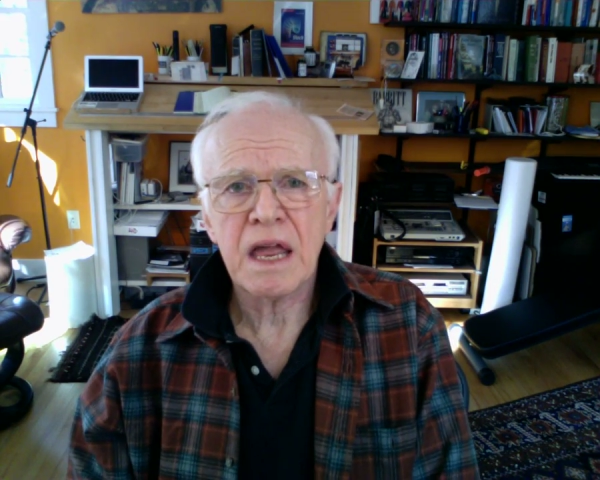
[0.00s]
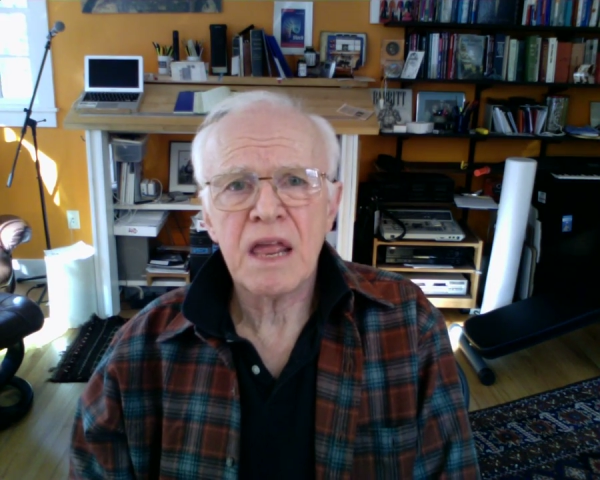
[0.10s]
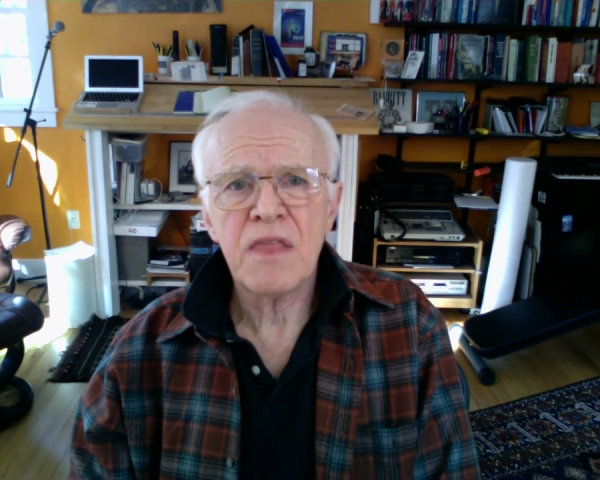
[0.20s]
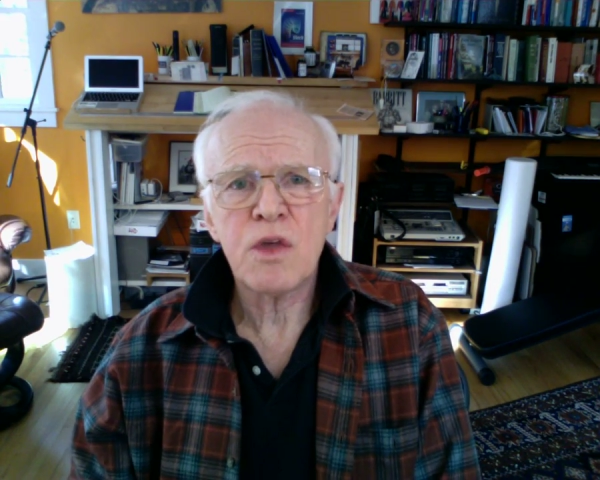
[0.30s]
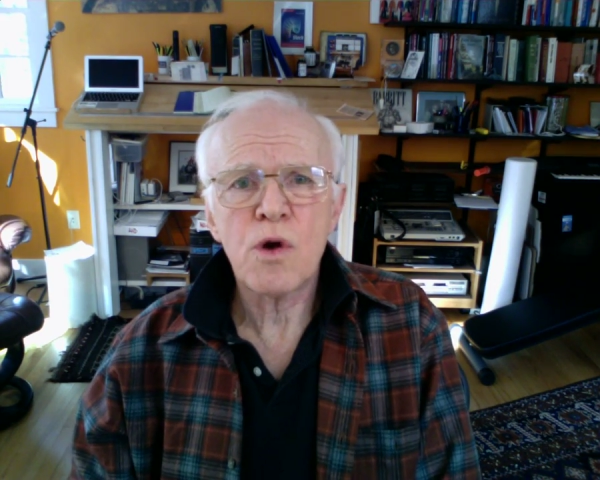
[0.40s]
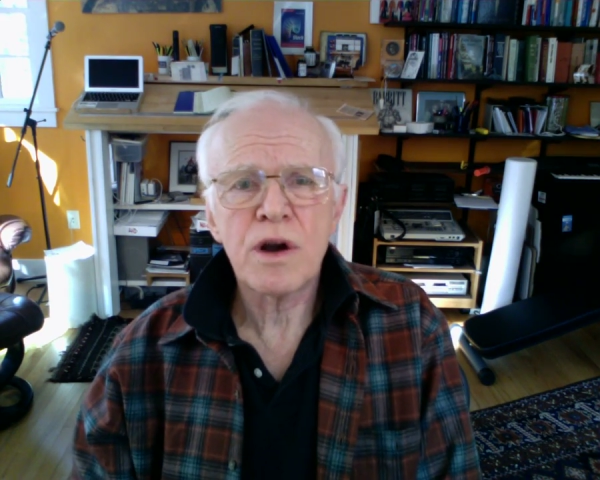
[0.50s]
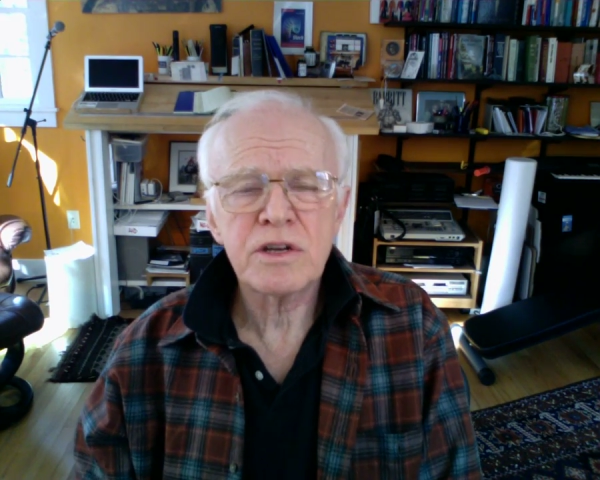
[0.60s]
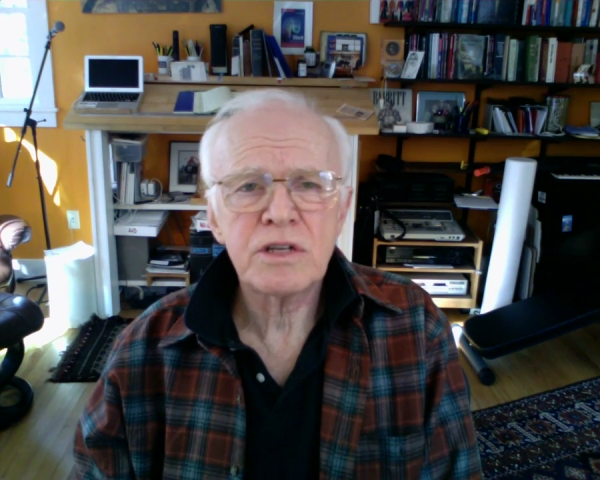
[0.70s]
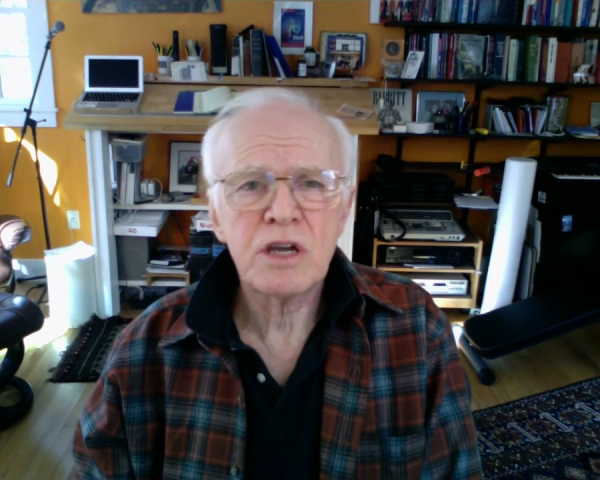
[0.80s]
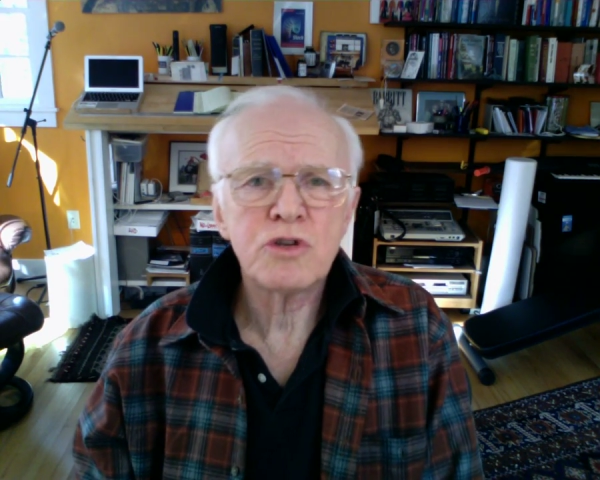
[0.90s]
In the
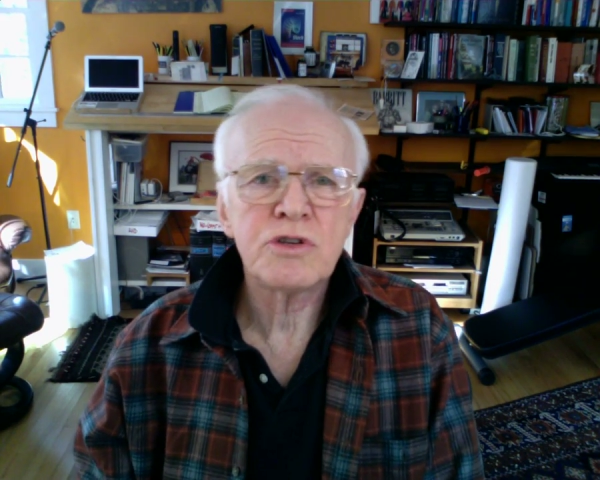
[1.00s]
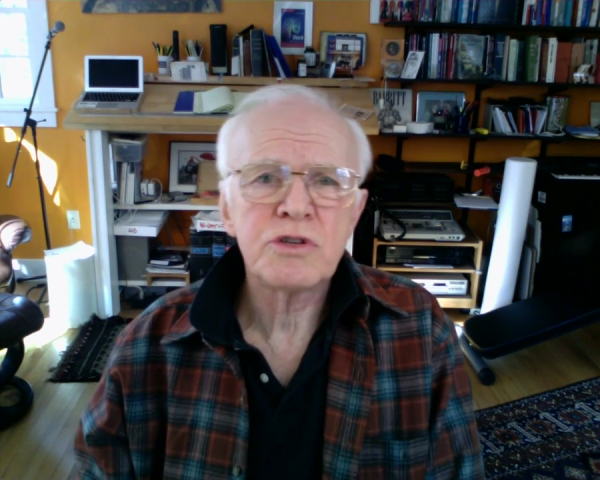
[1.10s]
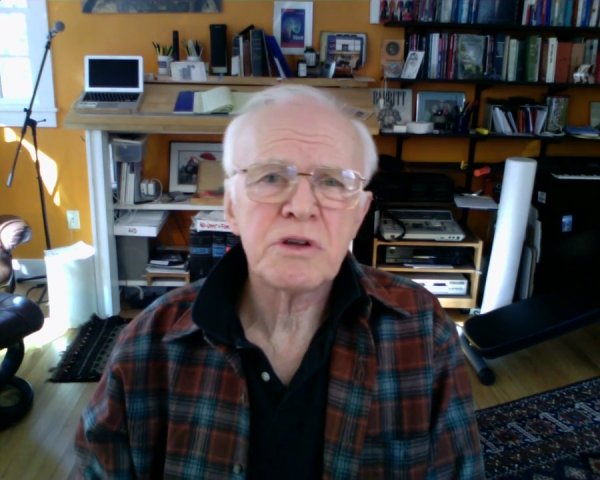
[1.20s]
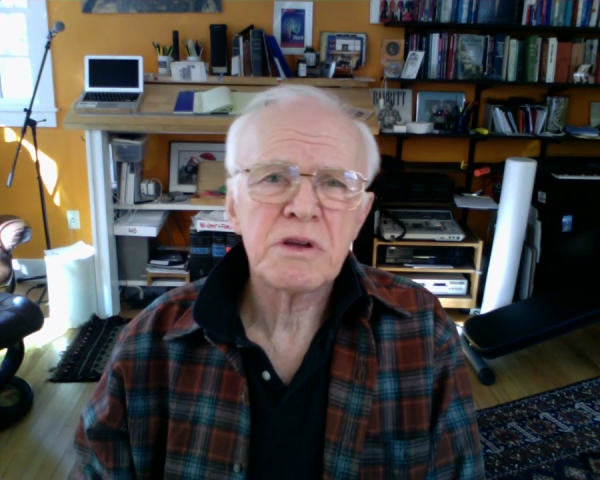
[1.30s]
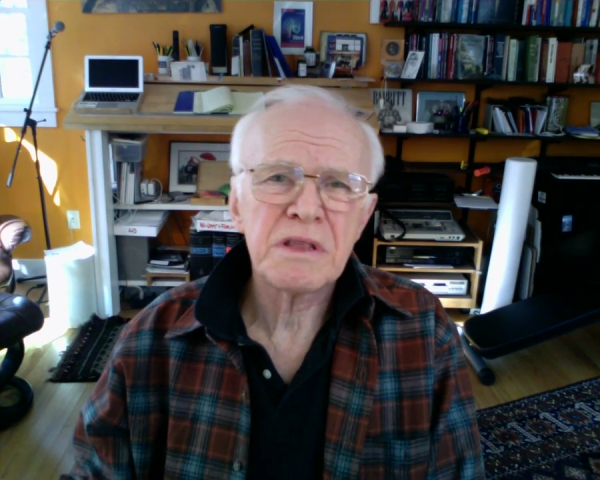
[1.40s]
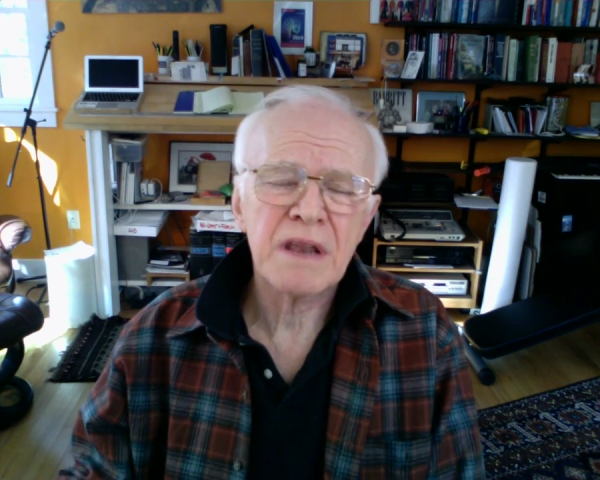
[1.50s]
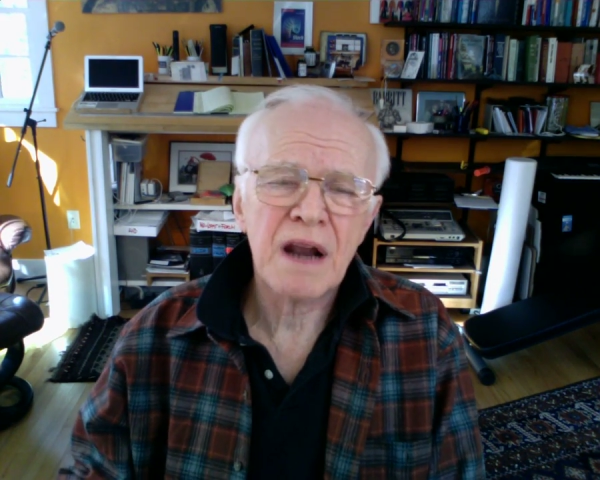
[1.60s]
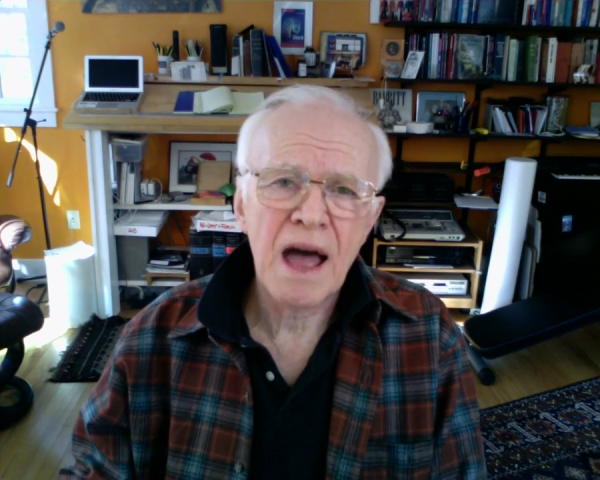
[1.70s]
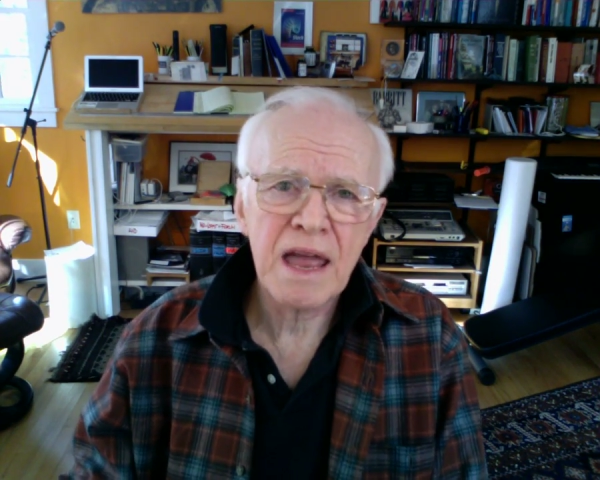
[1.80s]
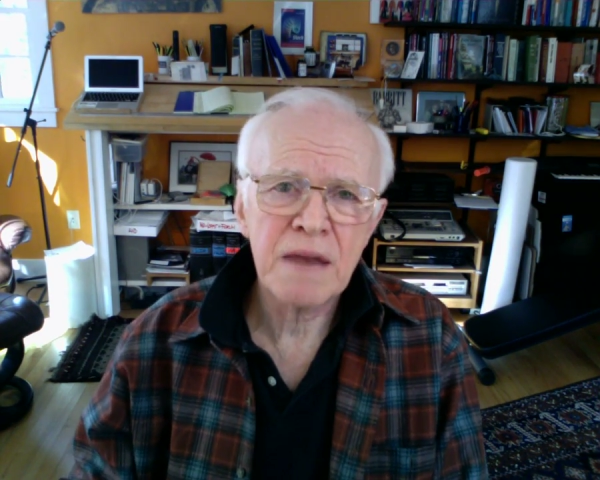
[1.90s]
organizations that
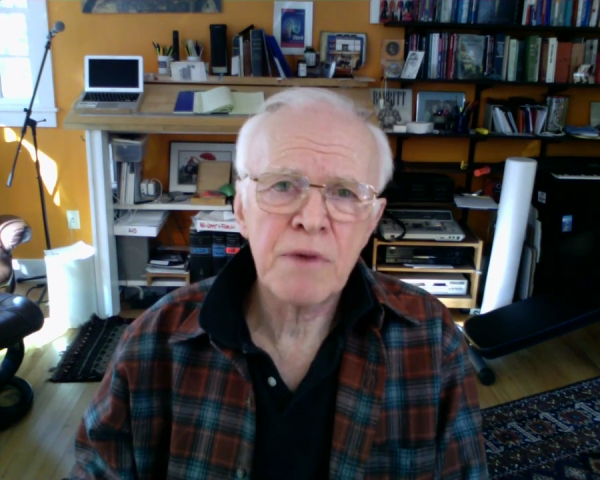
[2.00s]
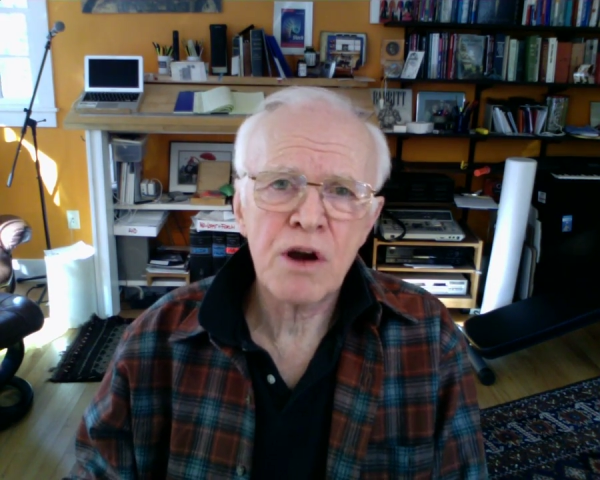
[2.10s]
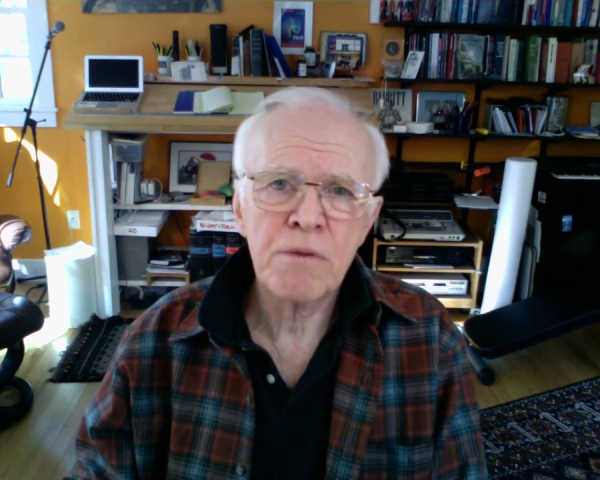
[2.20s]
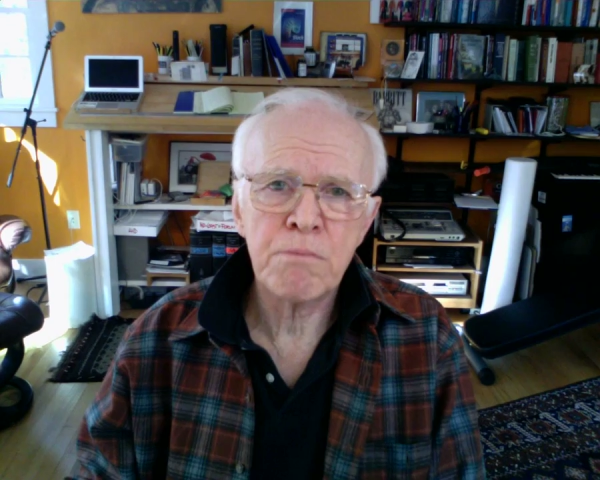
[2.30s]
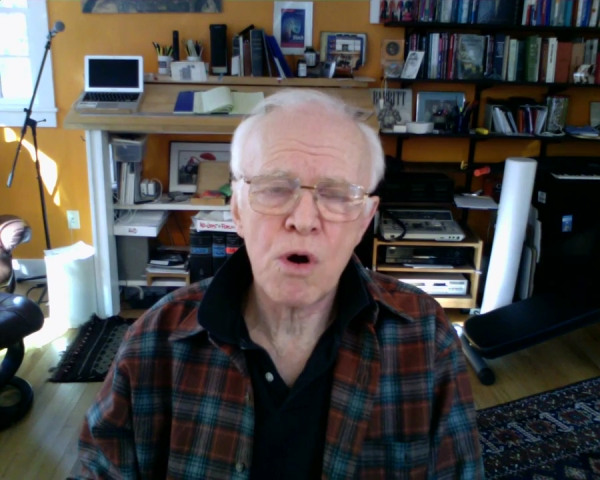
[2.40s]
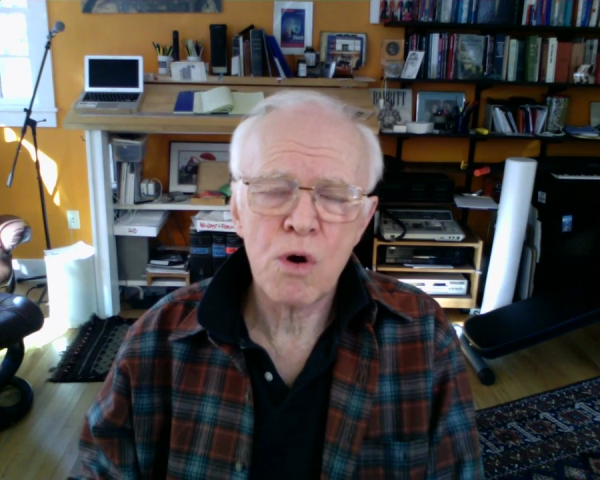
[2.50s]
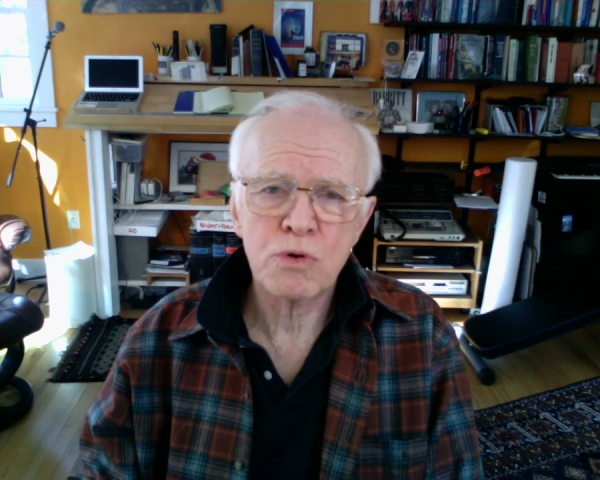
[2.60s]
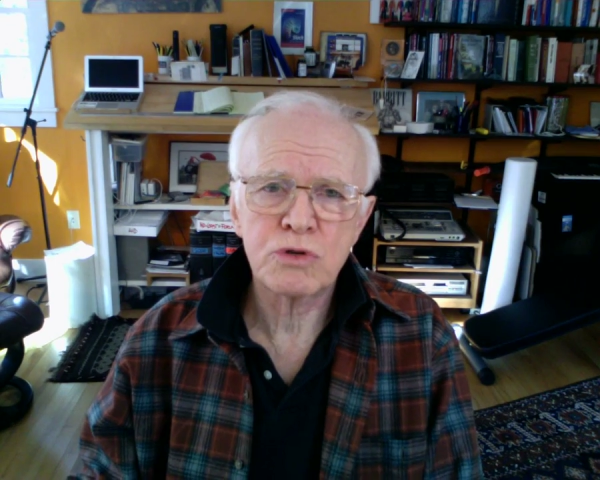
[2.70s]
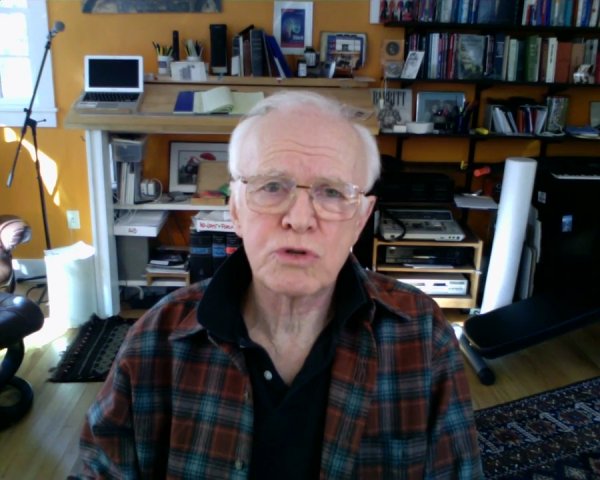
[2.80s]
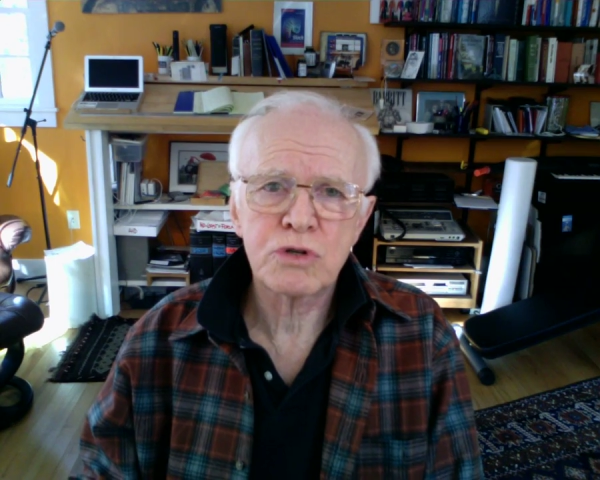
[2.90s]
I admire
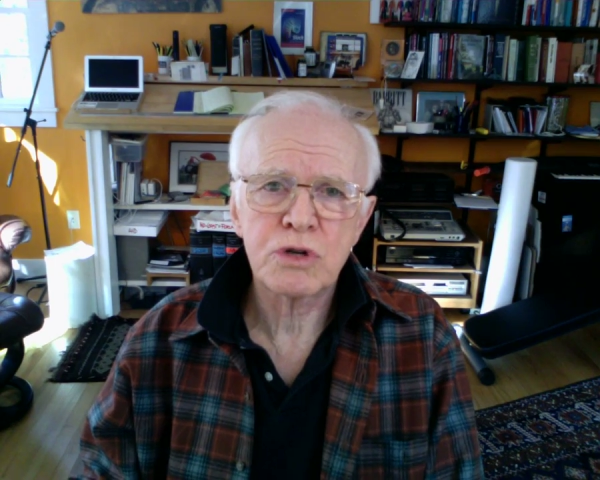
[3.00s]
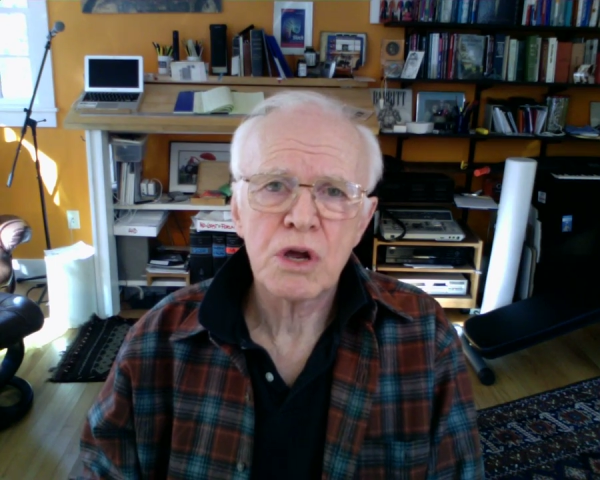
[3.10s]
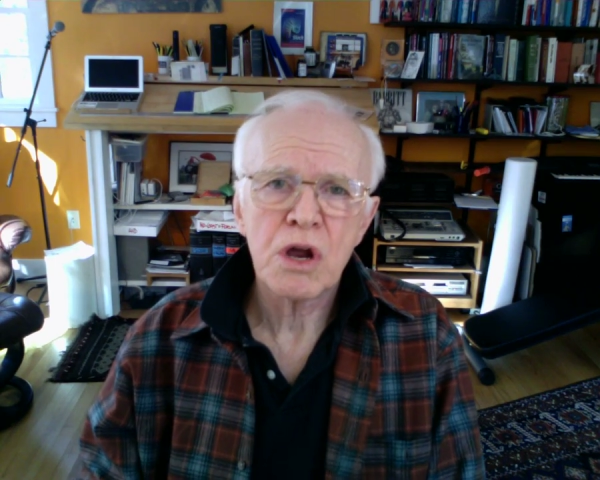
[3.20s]
most,